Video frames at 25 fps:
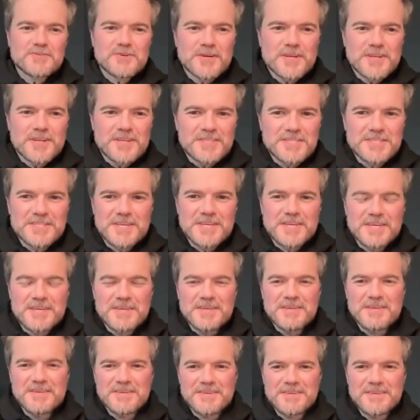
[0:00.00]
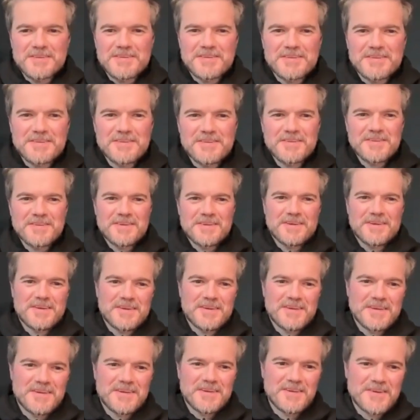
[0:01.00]
try and stay
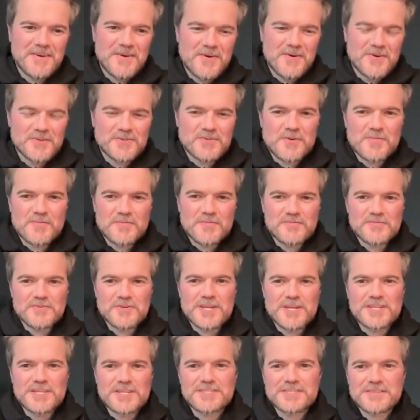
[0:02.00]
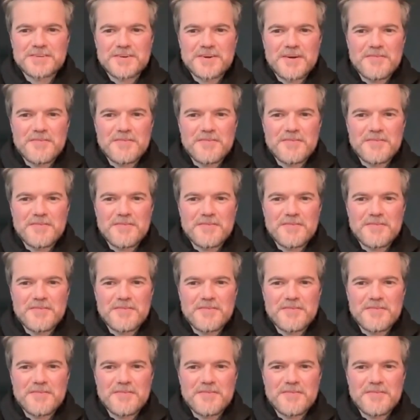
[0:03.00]
on top of trends.